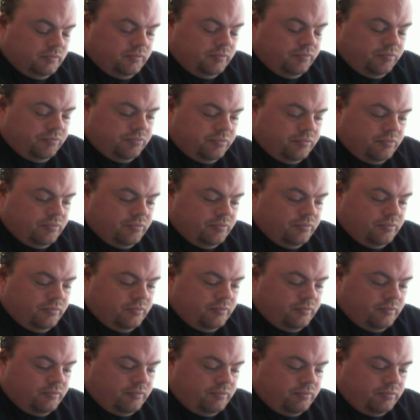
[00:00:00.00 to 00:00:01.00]

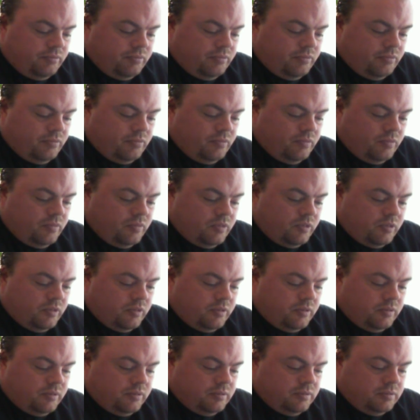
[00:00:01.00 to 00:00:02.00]

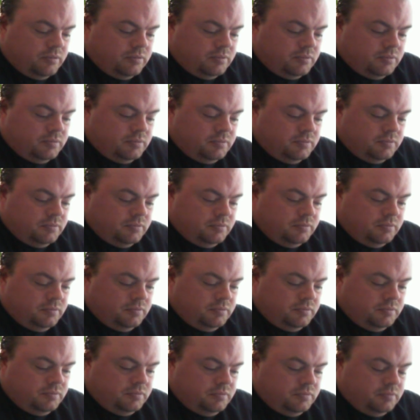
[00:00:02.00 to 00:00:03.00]

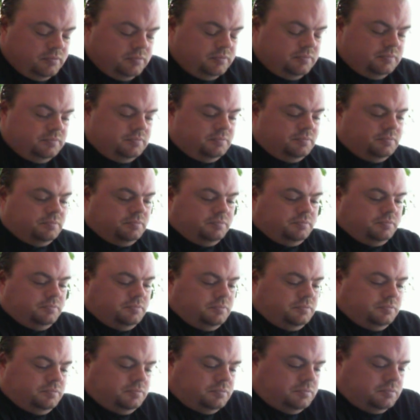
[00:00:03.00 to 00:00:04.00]

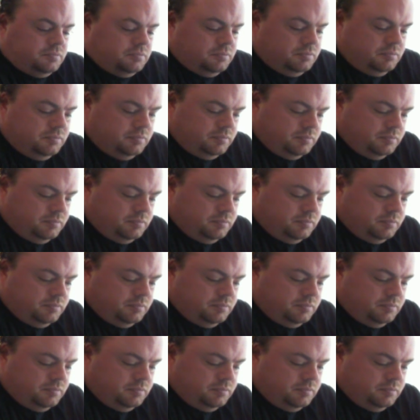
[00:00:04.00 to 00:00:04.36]
(not speaking)